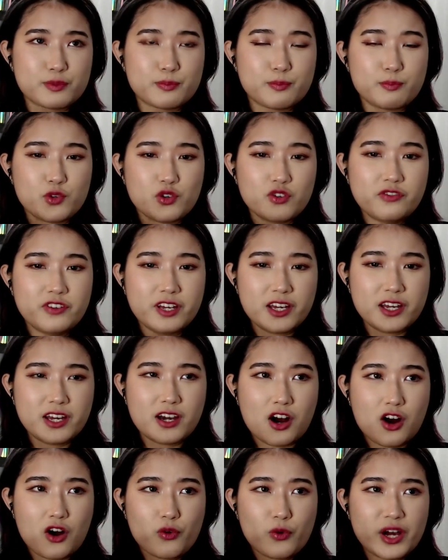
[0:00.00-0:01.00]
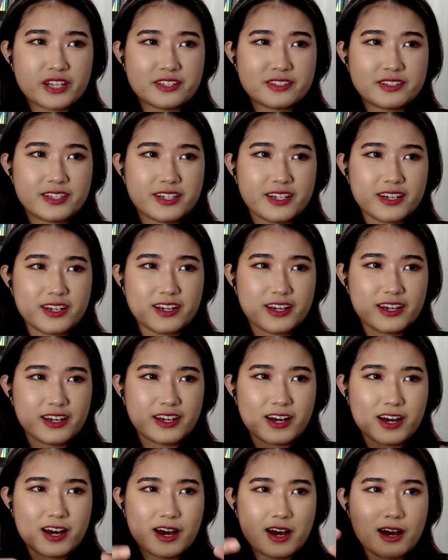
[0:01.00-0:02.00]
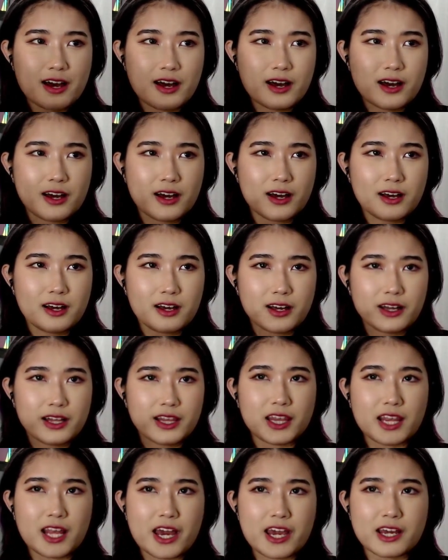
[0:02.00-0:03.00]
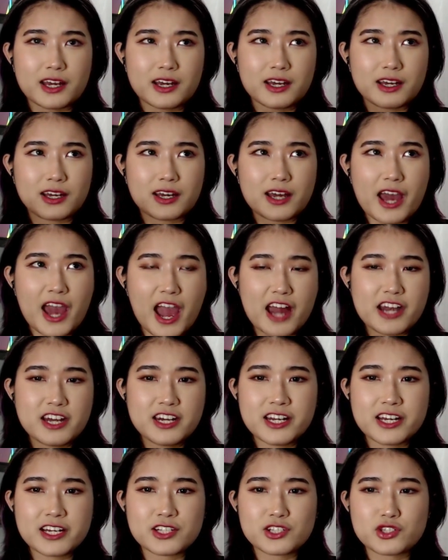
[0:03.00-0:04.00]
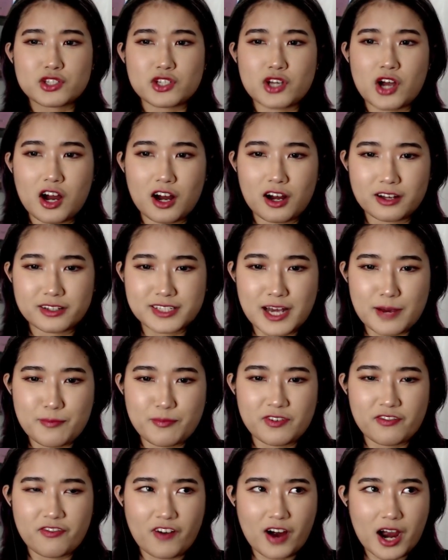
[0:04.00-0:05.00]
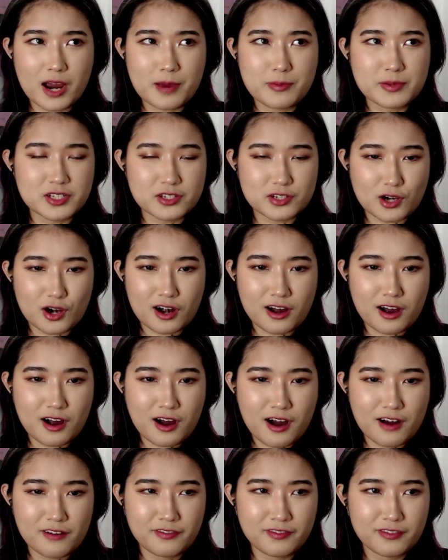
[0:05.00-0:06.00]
movie OST, like, ending song type of vibe start off.